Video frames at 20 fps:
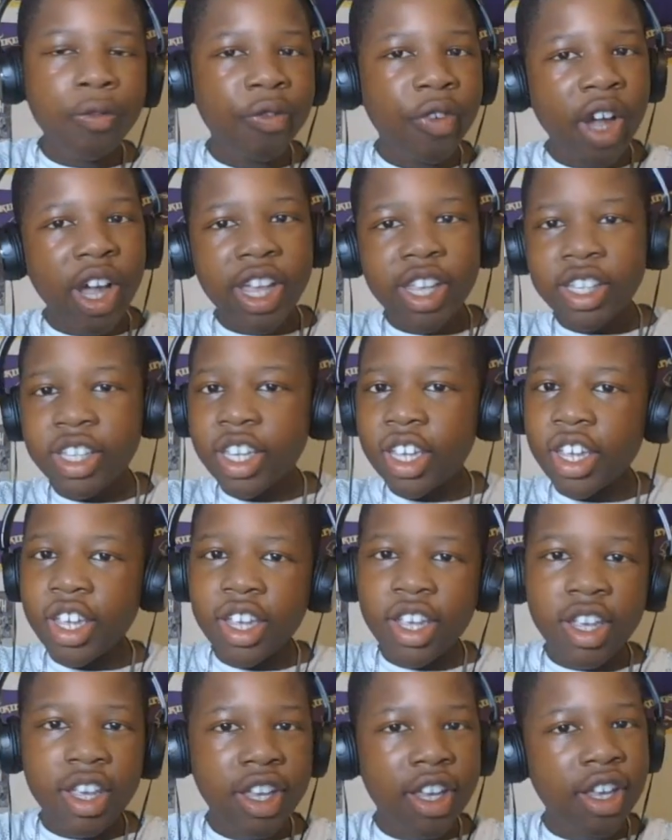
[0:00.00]

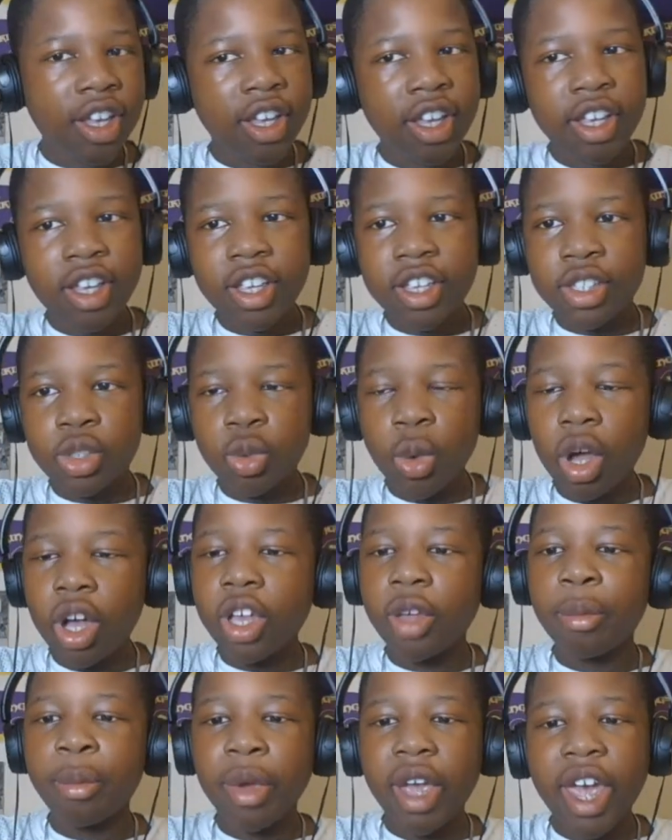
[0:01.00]
Vikings.
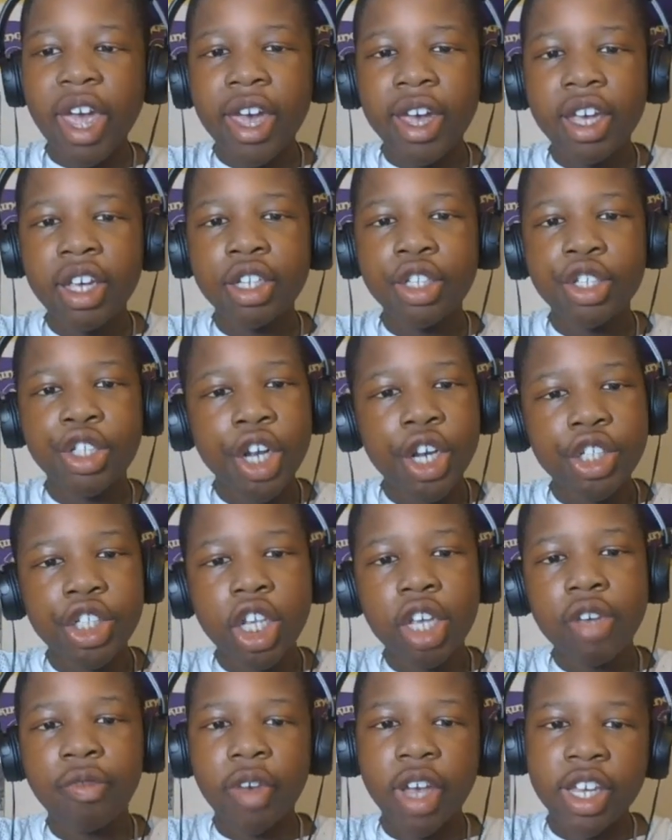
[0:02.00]
Welcome back,
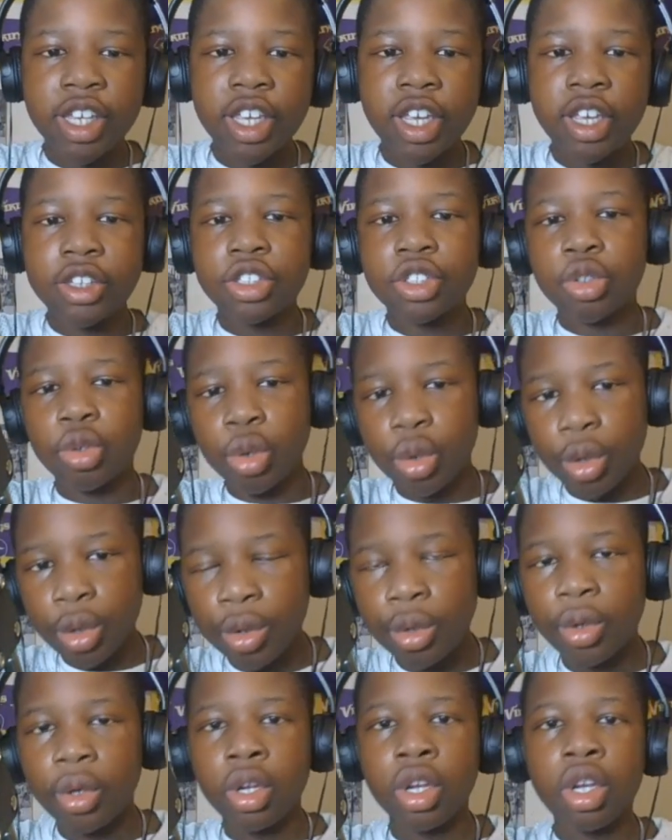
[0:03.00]
JJ Vikings
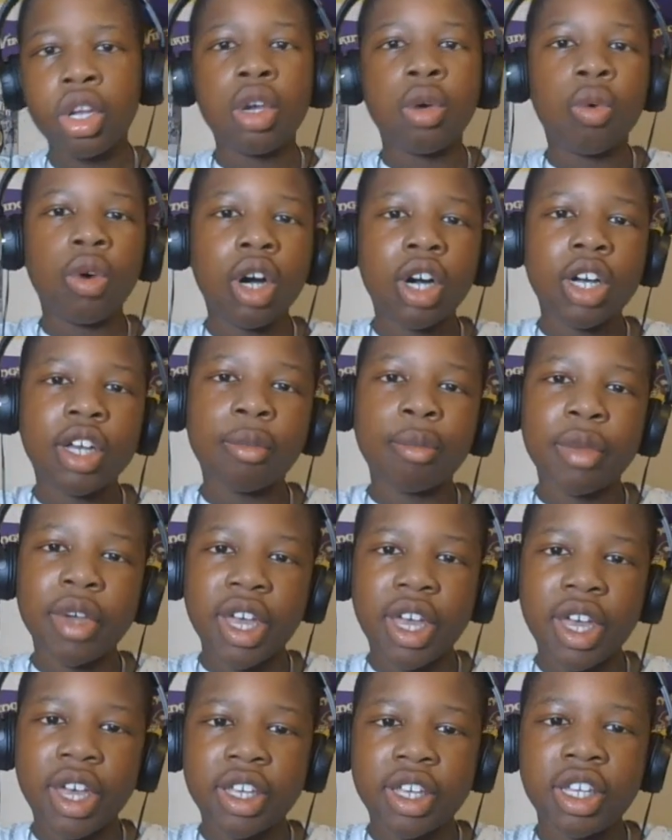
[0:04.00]
crew. Welcome
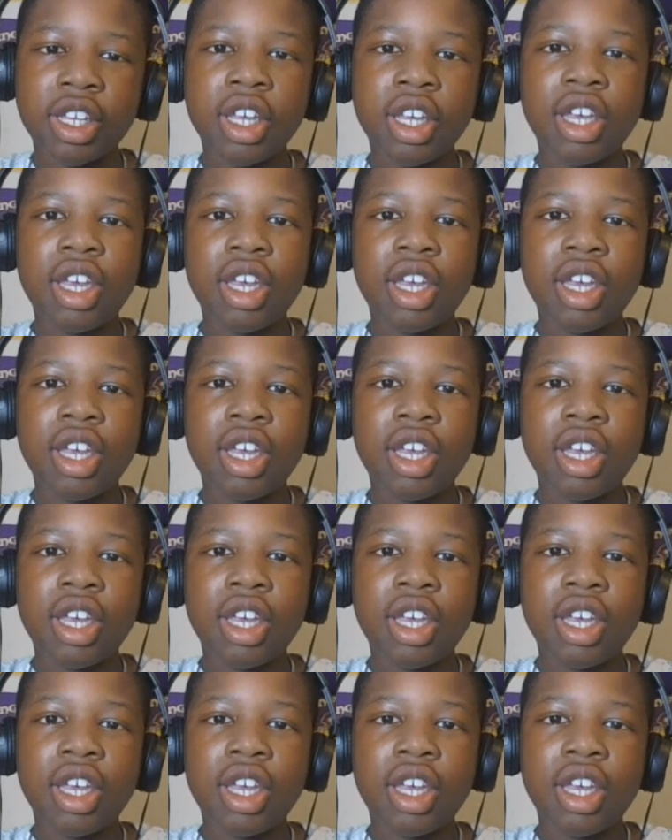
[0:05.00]
back.